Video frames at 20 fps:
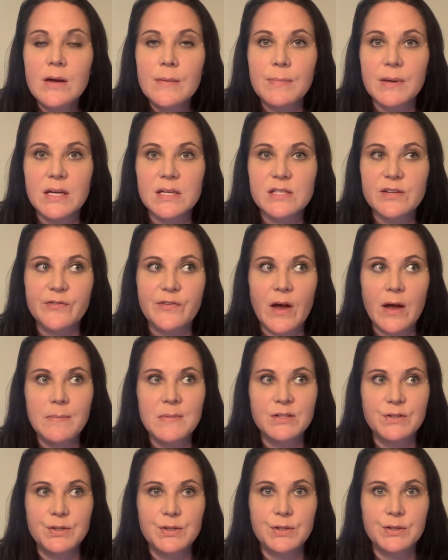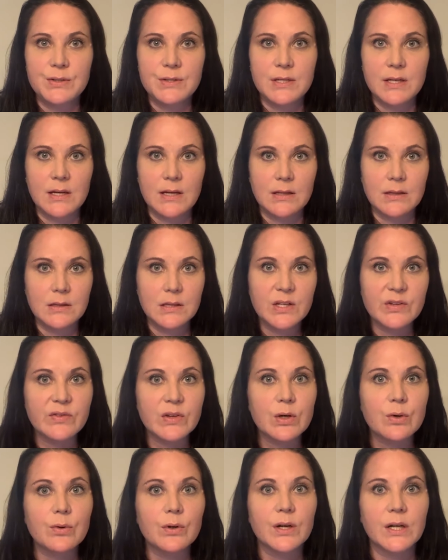because if I'm introducing a
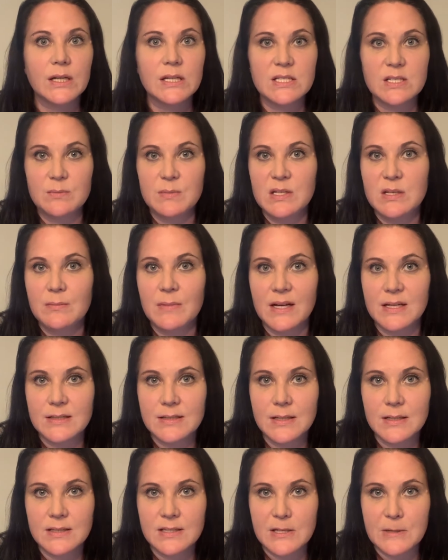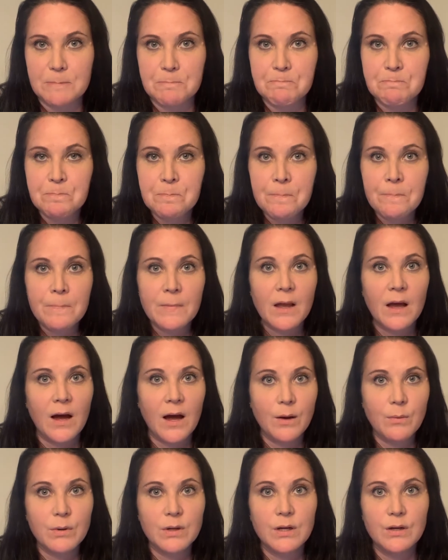living organism into my system,
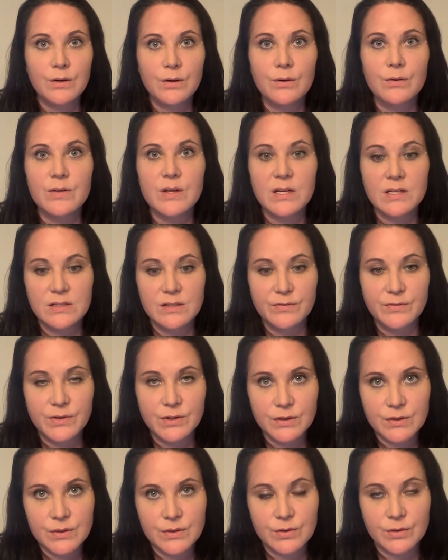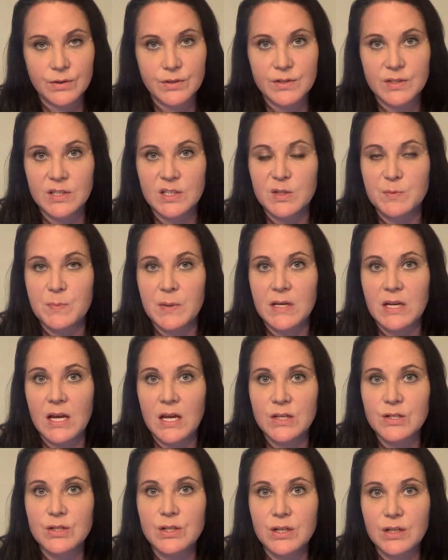I want to know that it's a good source and it's been
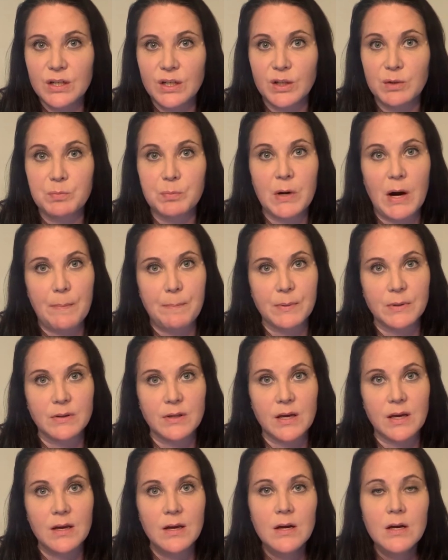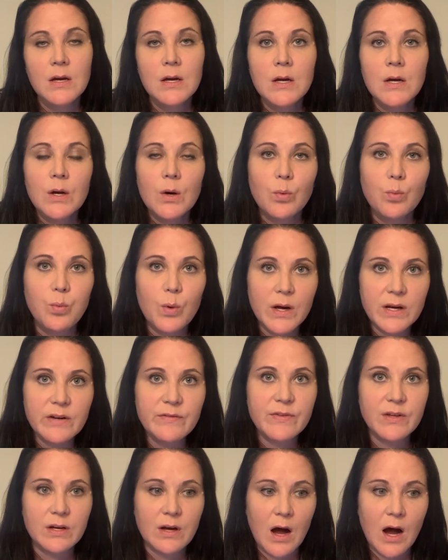engineered properly. One
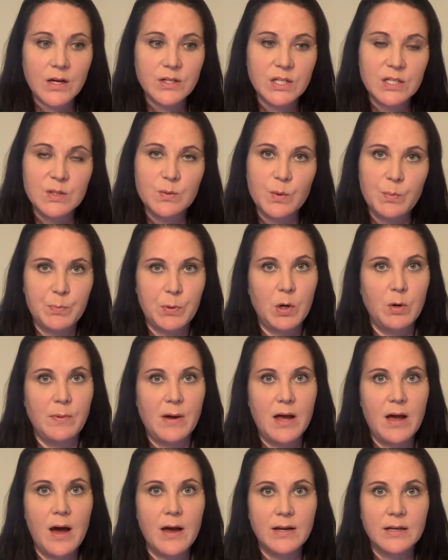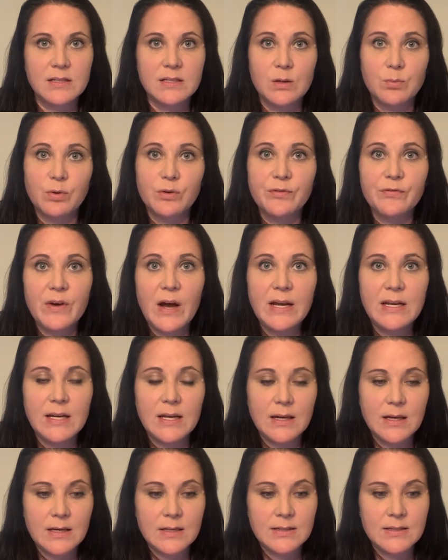of the cautions with probiotics that we're
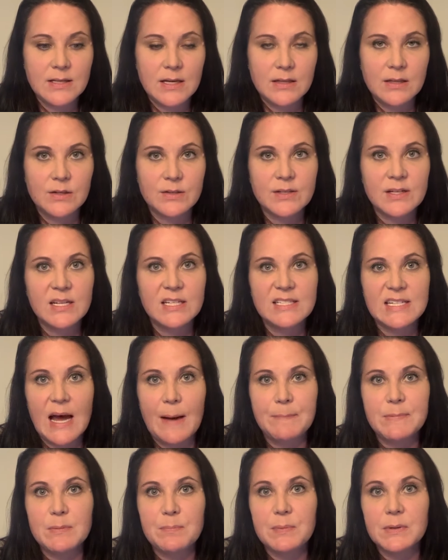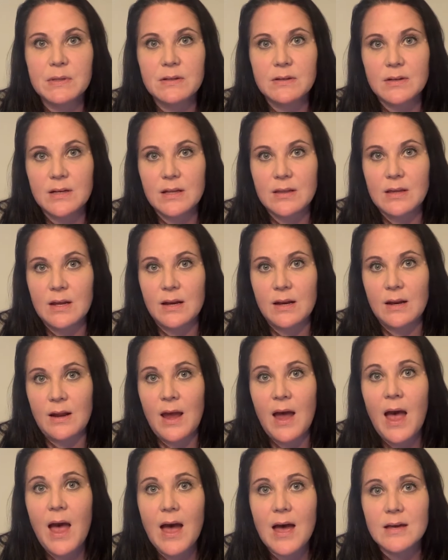finding is that there's an adaptability that it
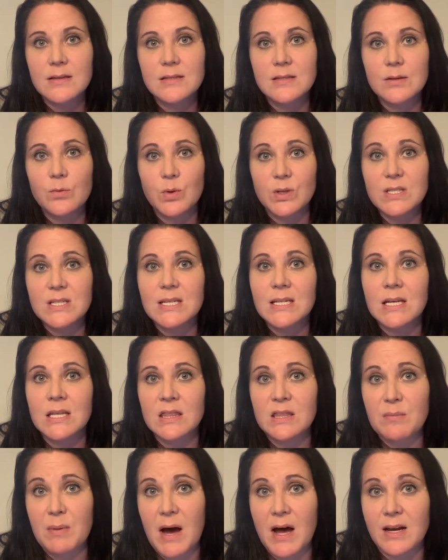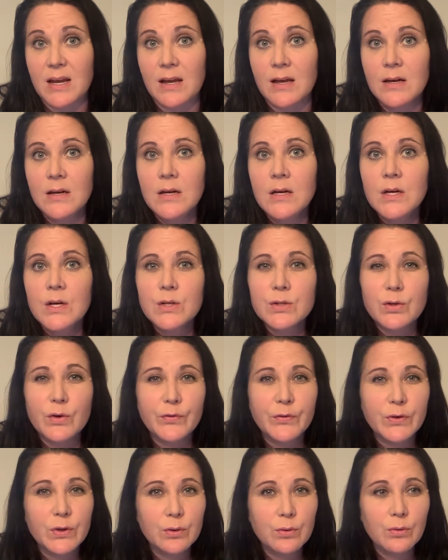has once in the body. So
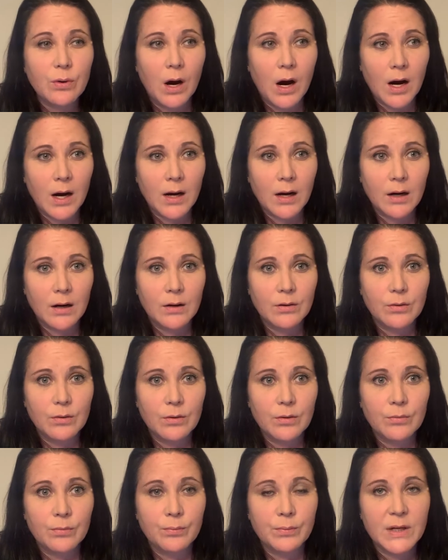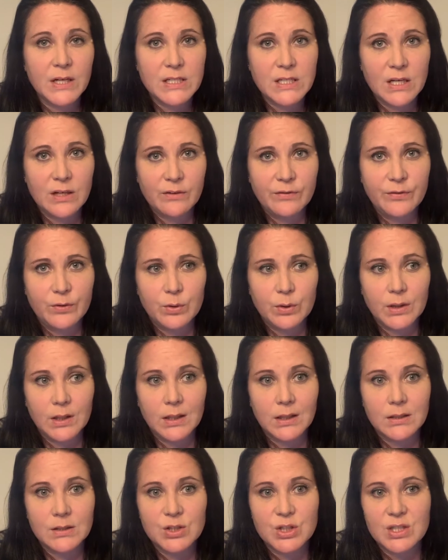if you are reaching
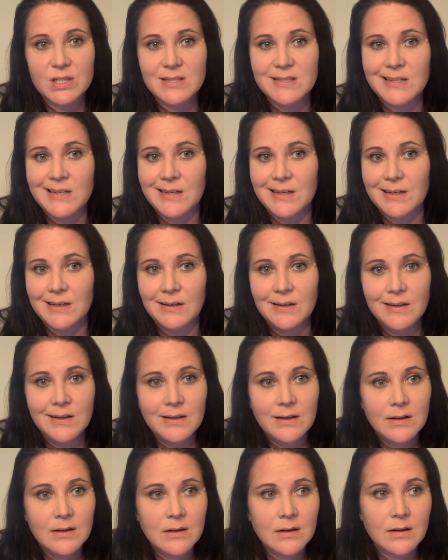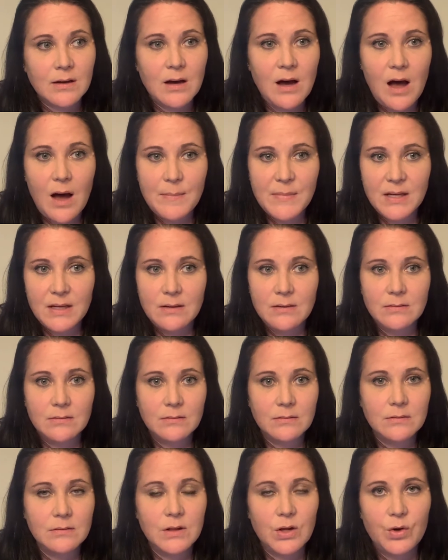for just a common
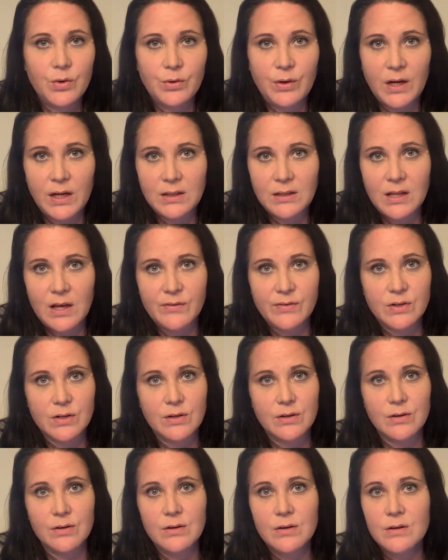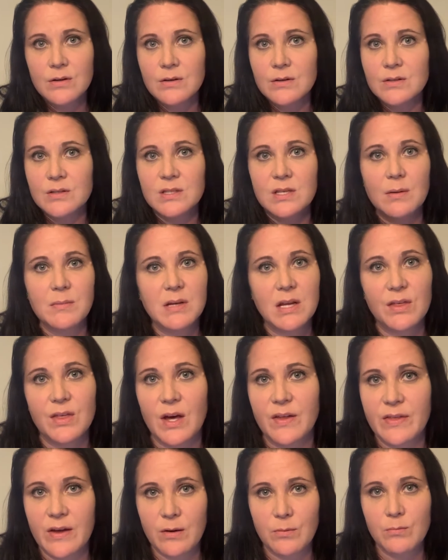low-grade level, somebody
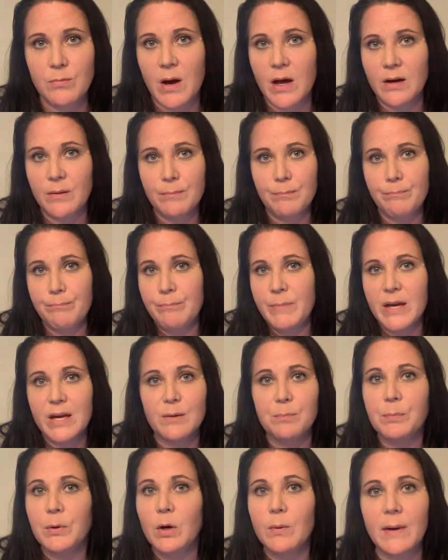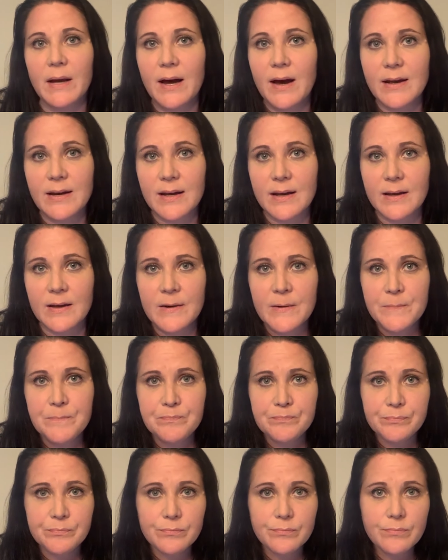thought they'd want to make a probiotic,
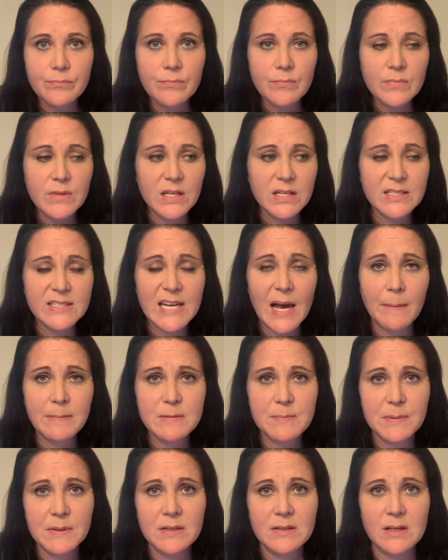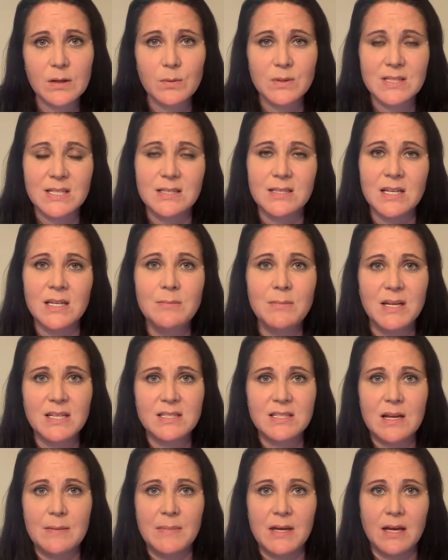the adaptability once it's in my
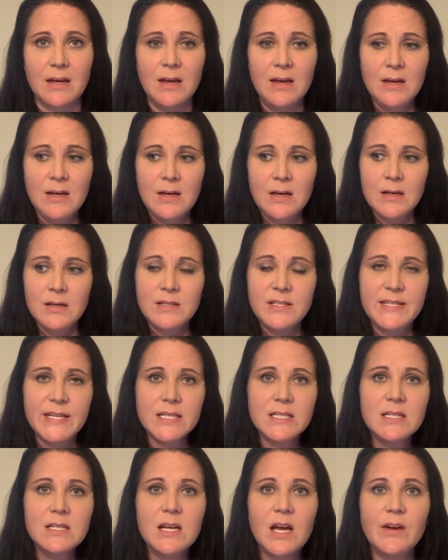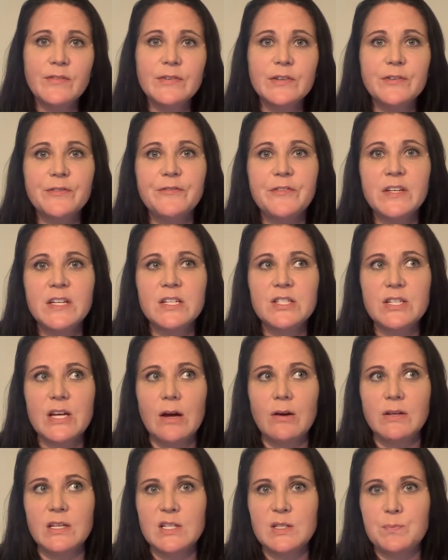stomach doesn't ever finish
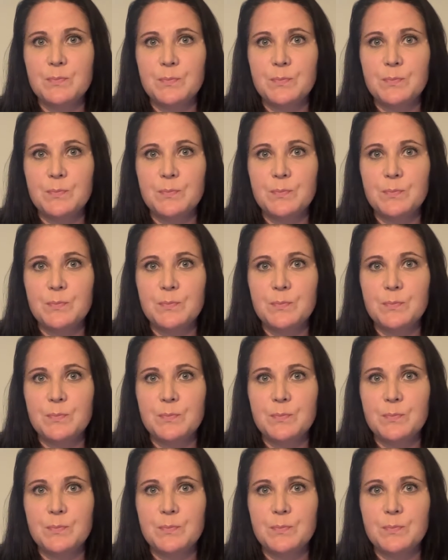out its